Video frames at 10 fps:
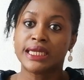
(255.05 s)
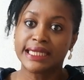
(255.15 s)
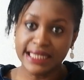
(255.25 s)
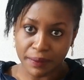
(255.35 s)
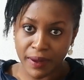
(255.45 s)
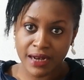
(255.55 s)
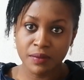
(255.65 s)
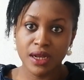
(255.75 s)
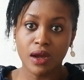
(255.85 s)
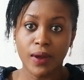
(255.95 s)
Japan
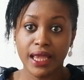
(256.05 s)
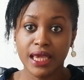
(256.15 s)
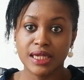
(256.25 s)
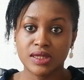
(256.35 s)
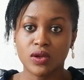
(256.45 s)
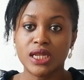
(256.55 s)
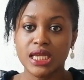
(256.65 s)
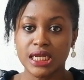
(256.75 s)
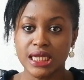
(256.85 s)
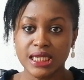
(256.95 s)
being our case study
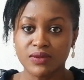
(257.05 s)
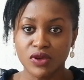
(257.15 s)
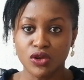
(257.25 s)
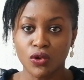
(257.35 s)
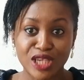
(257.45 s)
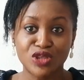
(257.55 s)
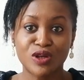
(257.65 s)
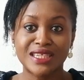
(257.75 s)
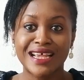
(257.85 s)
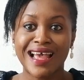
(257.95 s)
in this video, it's
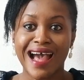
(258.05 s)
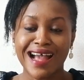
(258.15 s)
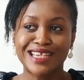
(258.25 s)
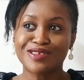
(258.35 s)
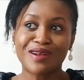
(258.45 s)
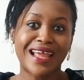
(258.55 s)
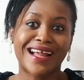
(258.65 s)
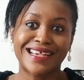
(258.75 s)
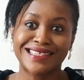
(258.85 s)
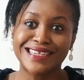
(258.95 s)
not like,
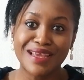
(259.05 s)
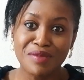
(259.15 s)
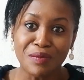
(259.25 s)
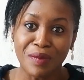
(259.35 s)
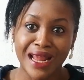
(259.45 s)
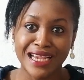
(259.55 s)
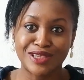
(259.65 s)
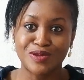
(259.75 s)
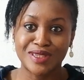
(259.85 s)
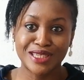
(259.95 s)
as the name implies,
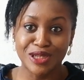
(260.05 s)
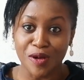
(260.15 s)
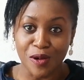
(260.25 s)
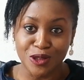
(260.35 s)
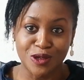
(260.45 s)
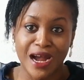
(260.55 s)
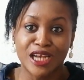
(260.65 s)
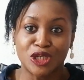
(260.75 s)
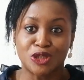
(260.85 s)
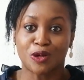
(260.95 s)
you see the culture and
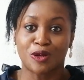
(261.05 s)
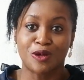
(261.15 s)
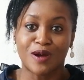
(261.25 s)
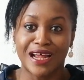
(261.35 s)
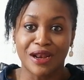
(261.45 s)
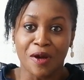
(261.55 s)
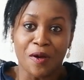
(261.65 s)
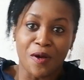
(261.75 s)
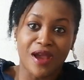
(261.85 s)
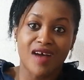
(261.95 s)
it shock you, and
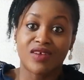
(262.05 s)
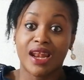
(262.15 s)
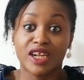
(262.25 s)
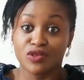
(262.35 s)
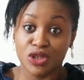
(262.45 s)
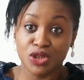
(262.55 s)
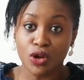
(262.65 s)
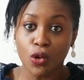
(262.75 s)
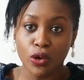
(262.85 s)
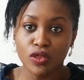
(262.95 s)
or you have electric
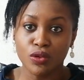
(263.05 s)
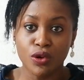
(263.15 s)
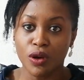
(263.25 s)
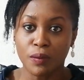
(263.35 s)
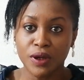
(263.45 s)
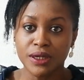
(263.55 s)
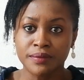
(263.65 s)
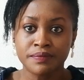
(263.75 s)
shock going through your body.